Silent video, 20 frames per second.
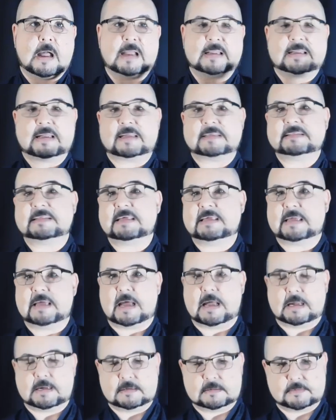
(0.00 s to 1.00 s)
an
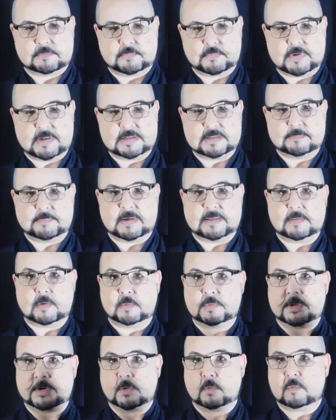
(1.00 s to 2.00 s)
idea created by
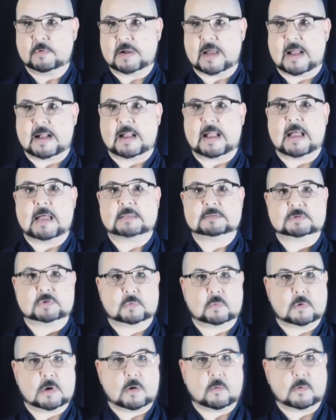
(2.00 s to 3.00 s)
Oda Nobunaga and
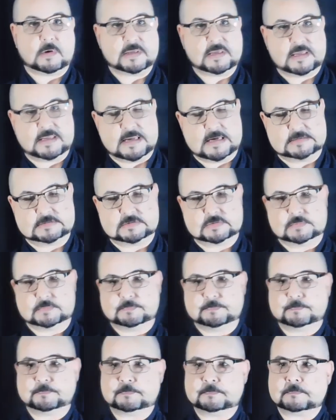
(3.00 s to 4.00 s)
Tokugawa Ieyasu.
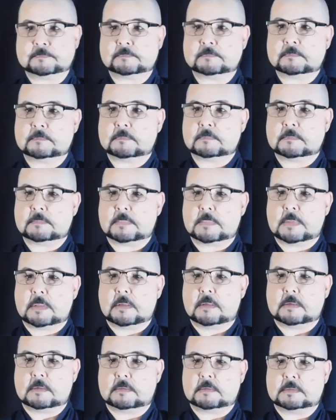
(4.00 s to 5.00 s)

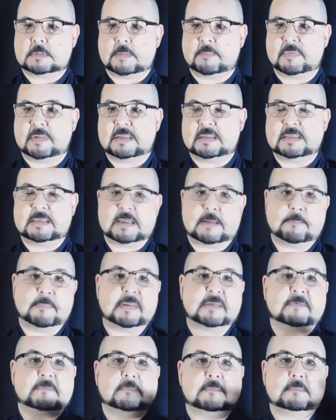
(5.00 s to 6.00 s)
They beginning a
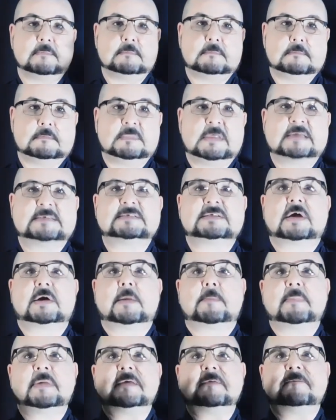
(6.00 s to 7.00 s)
big, they
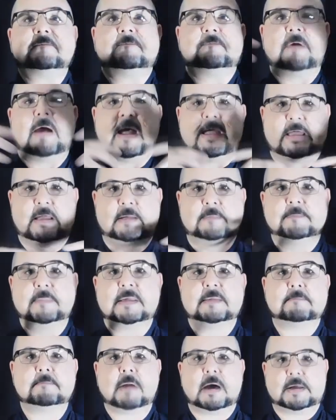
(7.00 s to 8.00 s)
start a big fire,
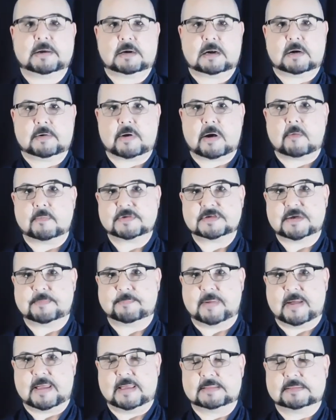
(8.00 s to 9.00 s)
big battle around
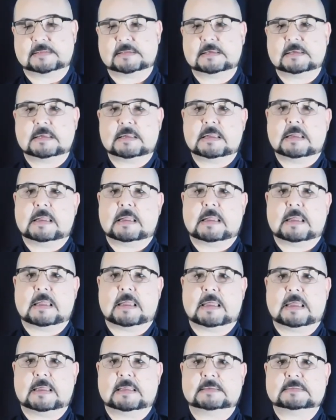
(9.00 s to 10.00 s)
Japan,
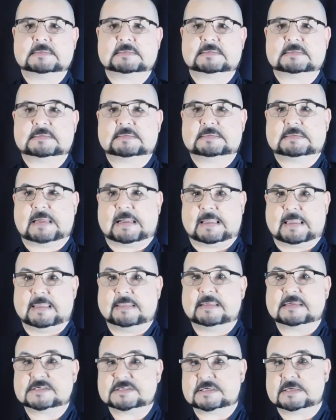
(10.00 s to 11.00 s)
and
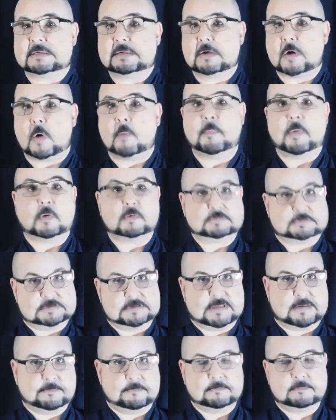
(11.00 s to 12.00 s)
Takeda Shingen opposed
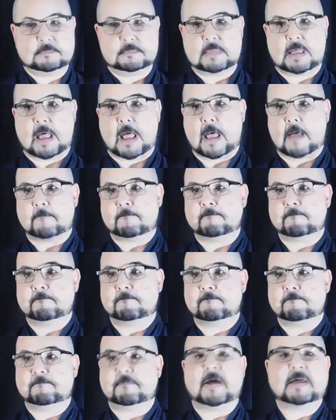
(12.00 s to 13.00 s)
them and
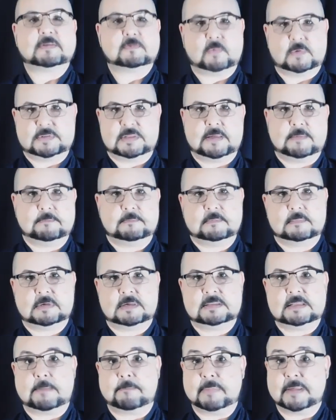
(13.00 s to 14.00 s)
fight with them
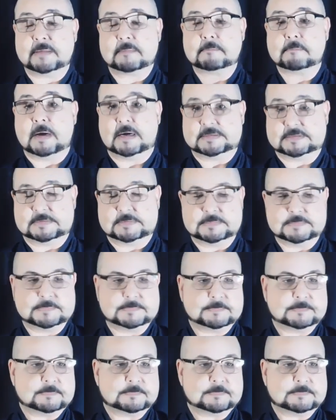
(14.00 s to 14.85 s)
in a big battle.